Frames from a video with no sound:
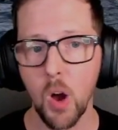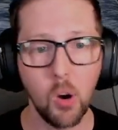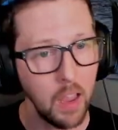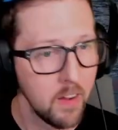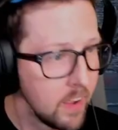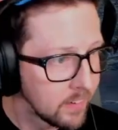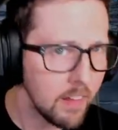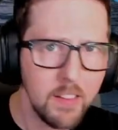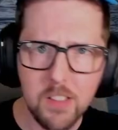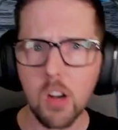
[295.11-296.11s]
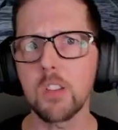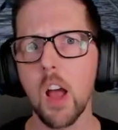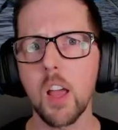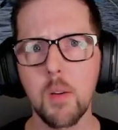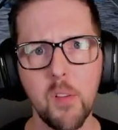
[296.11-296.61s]
Okay, now let's start
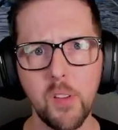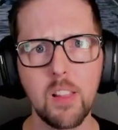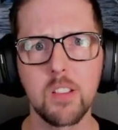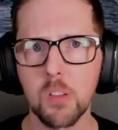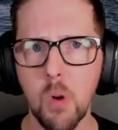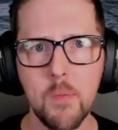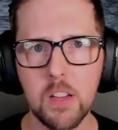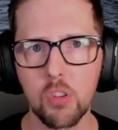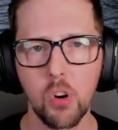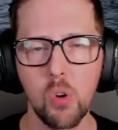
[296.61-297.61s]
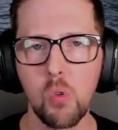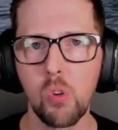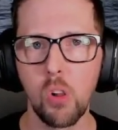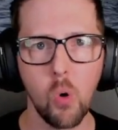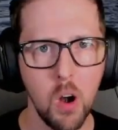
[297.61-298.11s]
talking about Velos and what makes her
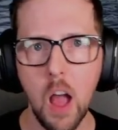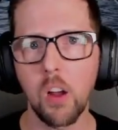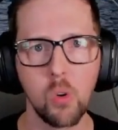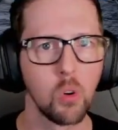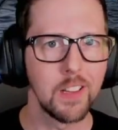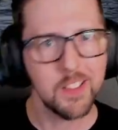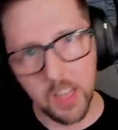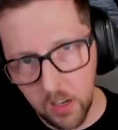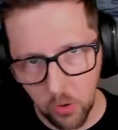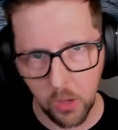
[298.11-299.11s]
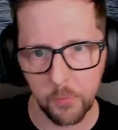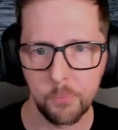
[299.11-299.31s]
cool or not cool. Let's get into it.